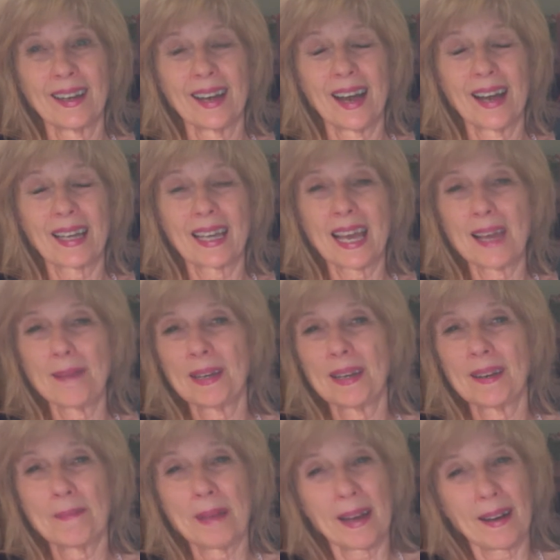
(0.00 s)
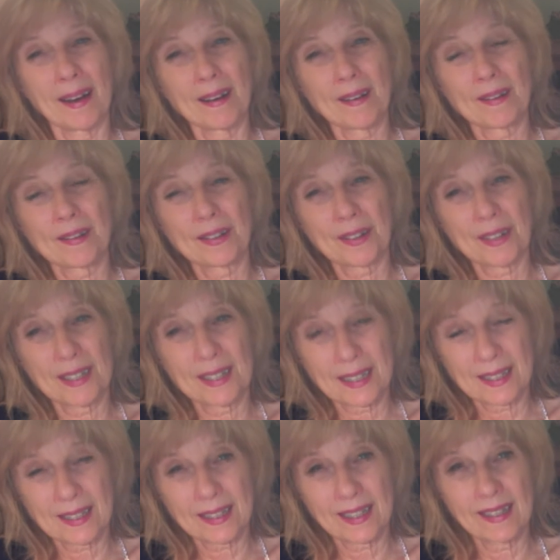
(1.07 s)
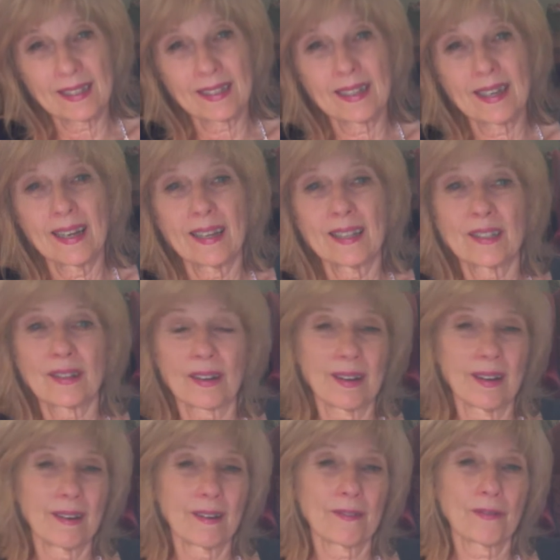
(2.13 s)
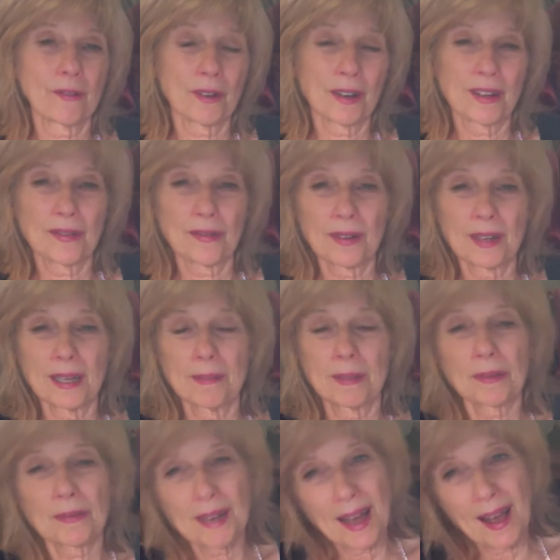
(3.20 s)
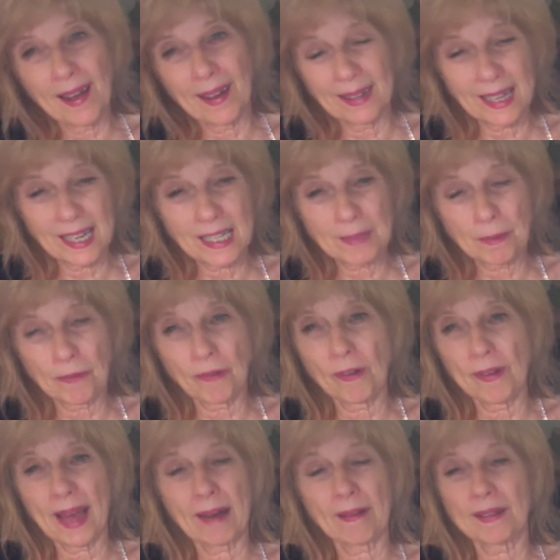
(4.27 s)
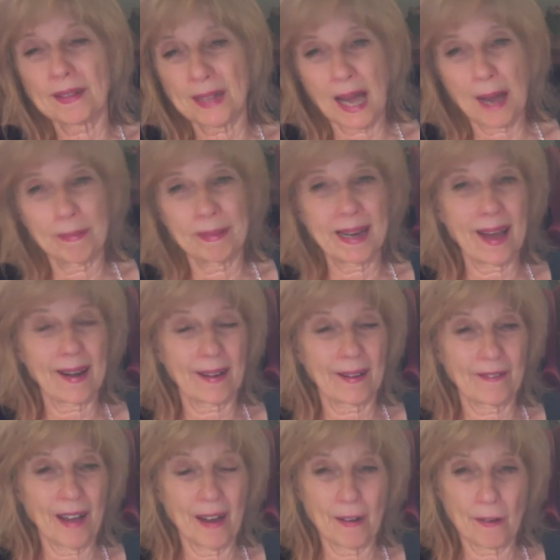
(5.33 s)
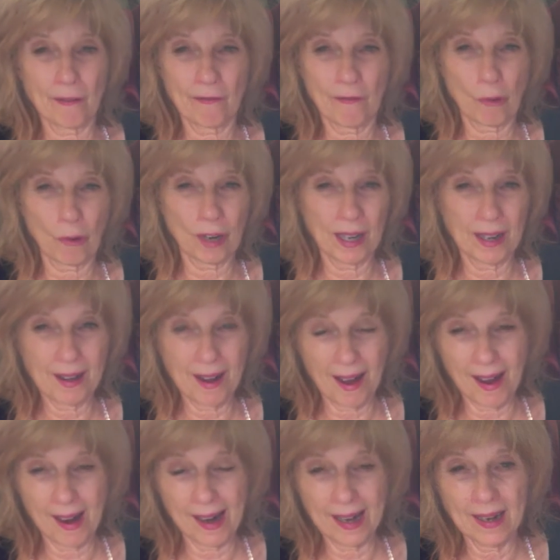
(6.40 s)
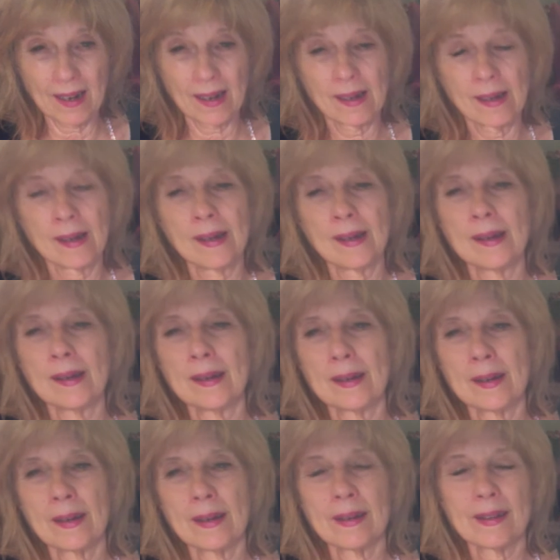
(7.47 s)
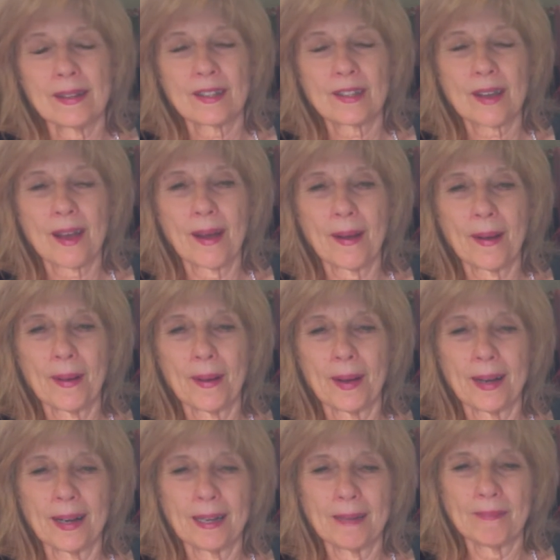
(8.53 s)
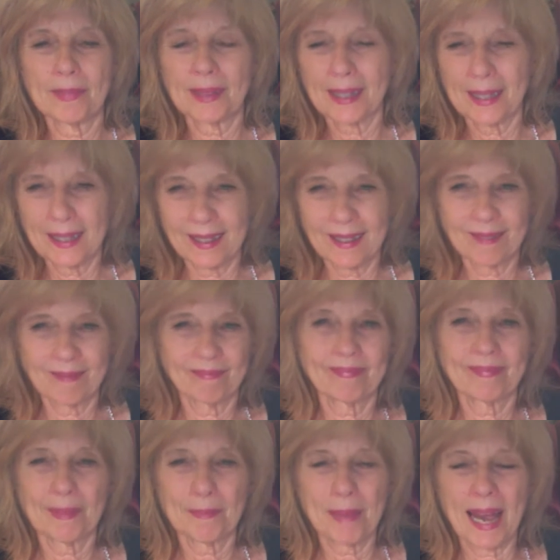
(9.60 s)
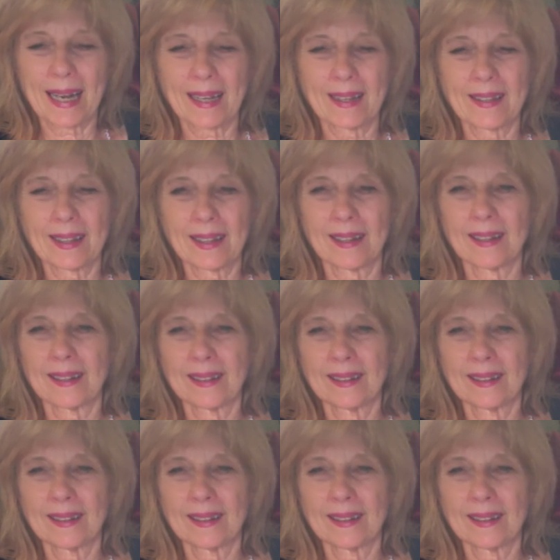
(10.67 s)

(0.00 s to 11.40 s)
I came in about 136 again today, started at 143. But the reality is, before that, I was topping out at 149. So back in the